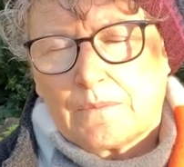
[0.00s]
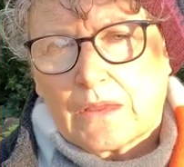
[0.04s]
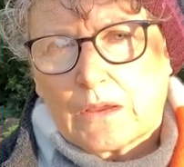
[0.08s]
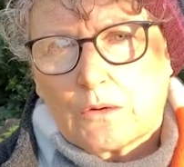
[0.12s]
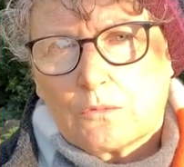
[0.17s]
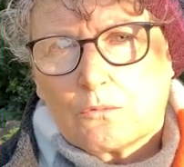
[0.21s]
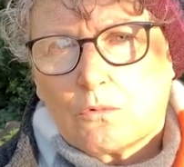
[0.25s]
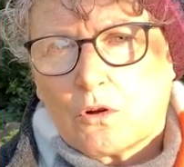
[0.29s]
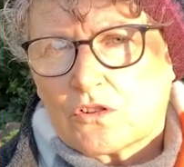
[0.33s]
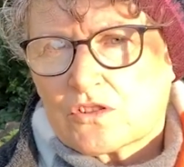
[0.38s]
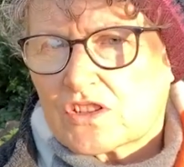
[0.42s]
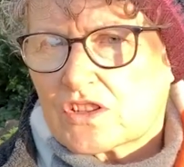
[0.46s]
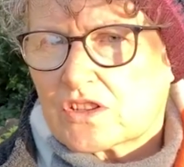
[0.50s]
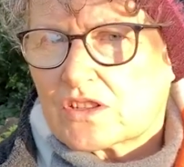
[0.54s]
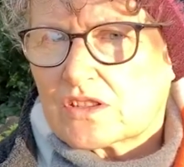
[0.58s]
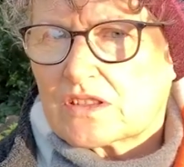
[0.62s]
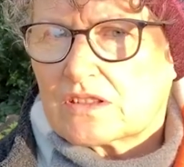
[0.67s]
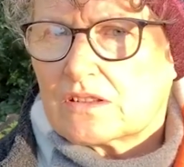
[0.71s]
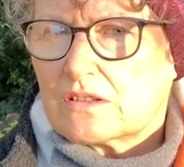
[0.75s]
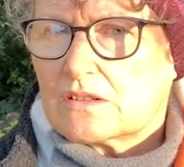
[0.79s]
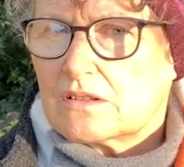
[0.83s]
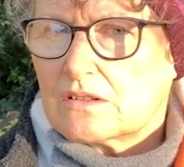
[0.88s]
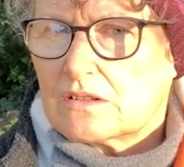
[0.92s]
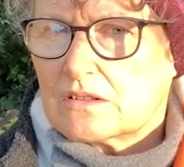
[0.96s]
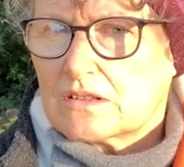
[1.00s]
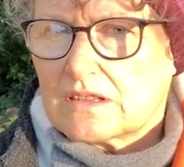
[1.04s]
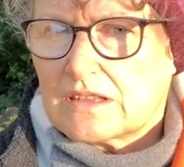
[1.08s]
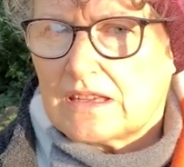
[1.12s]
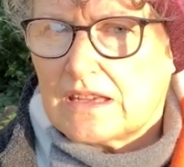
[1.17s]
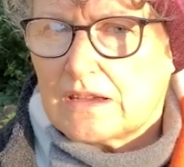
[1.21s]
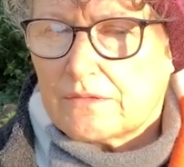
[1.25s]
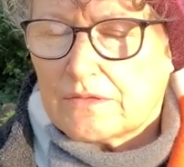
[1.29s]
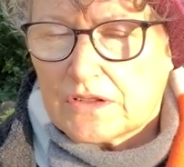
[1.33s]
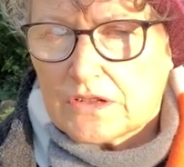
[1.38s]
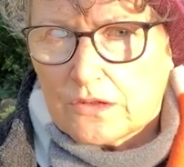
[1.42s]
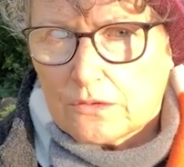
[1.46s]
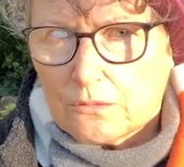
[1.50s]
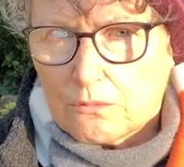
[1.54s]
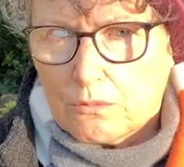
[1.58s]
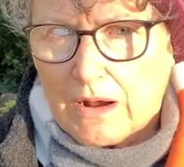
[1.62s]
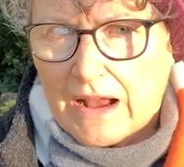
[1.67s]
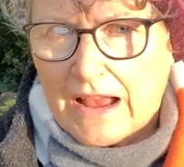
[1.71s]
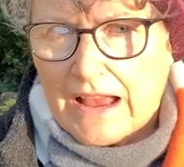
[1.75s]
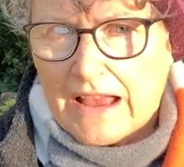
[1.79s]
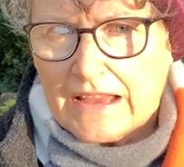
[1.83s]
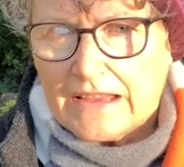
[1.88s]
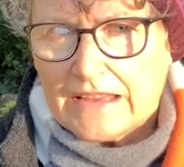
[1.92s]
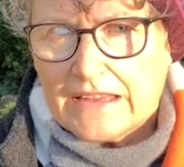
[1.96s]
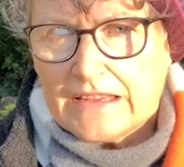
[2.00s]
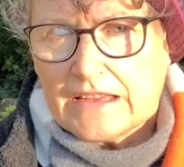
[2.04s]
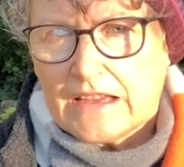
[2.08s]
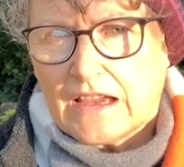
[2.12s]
what's given away